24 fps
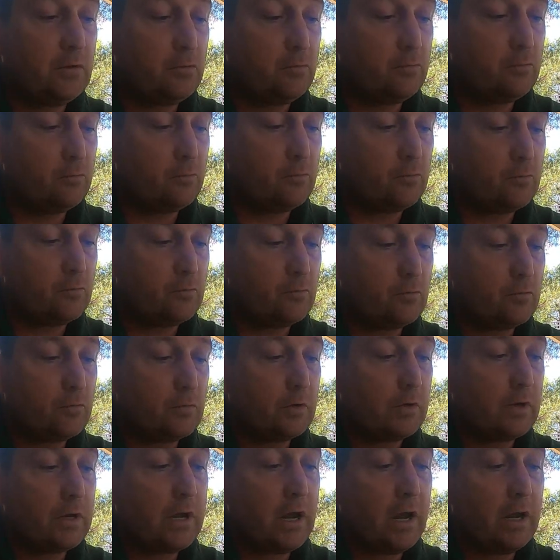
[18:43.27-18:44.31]
little
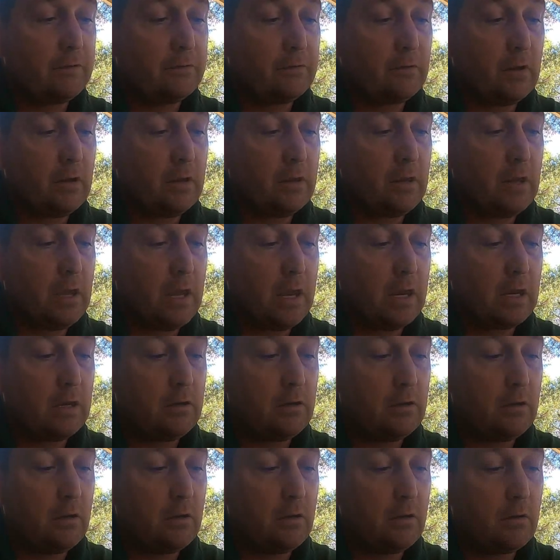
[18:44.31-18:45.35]
cuts in the
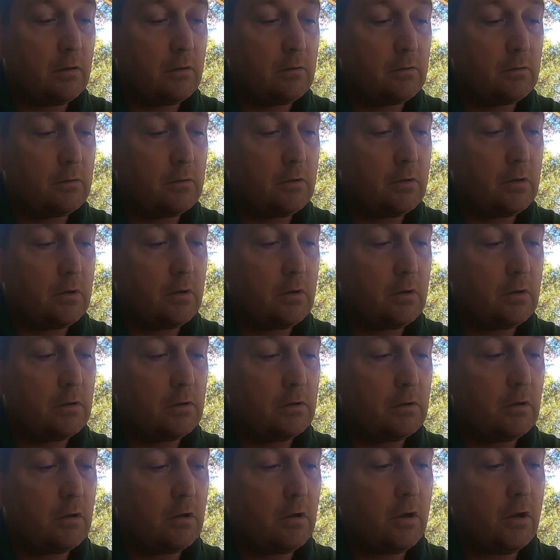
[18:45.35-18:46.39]
end
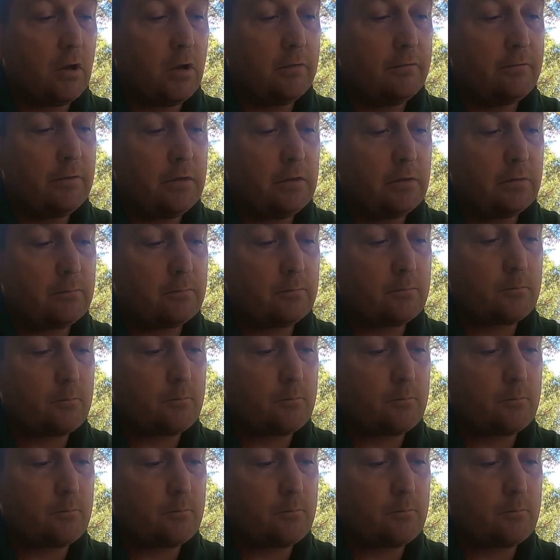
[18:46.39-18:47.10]
of it.